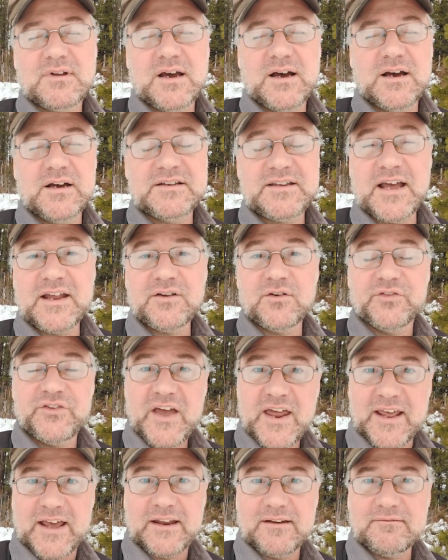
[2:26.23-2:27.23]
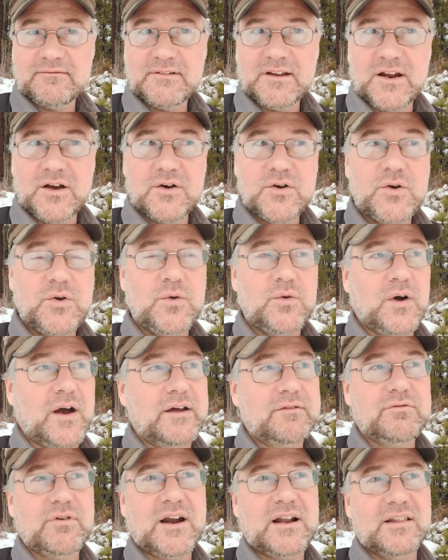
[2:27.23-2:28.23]
uh, Daniel Dennett, you know, who
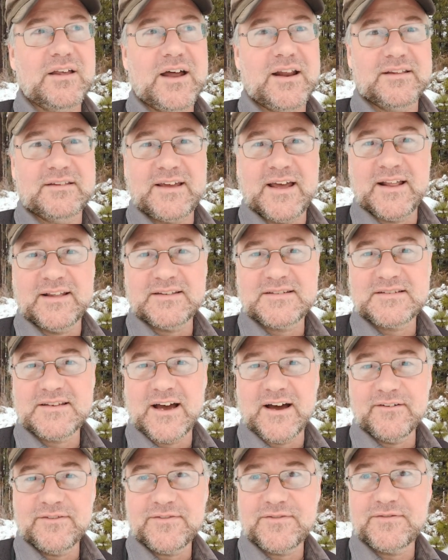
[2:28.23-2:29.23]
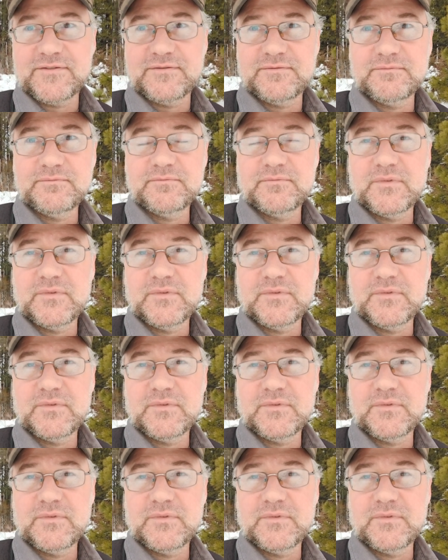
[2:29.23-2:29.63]
I'd read a lot of Dennett stuff.